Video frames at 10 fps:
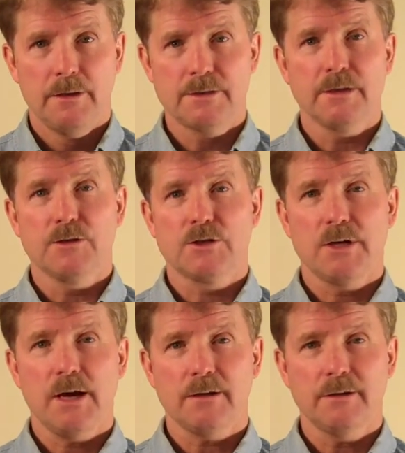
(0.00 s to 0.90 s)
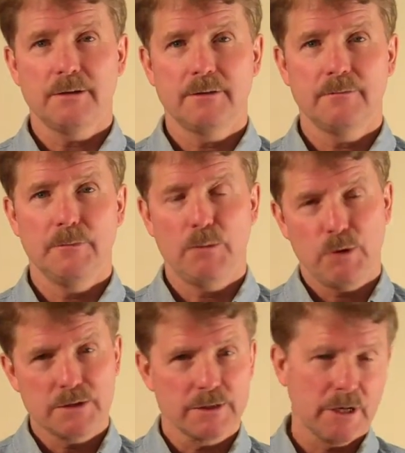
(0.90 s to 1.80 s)
this thing is shot. My
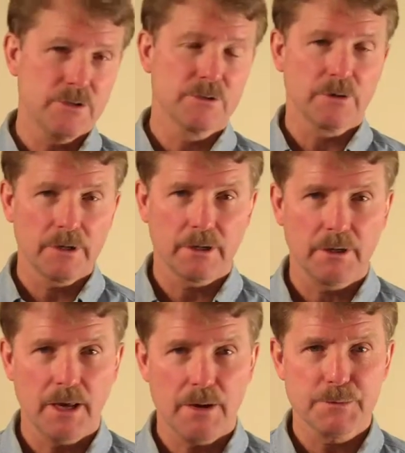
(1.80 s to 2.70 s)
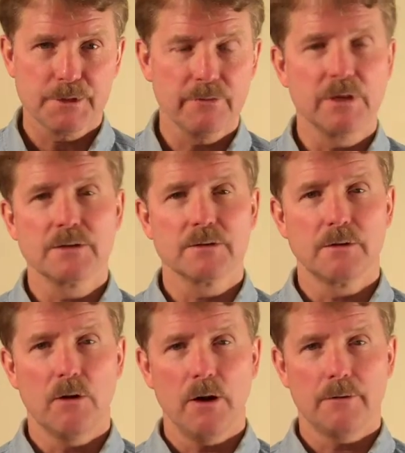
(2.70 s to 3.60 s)
presentation's going to collapse. Everything's
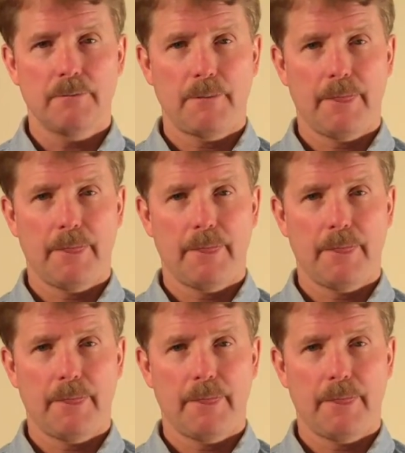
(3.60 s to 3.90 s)
gone.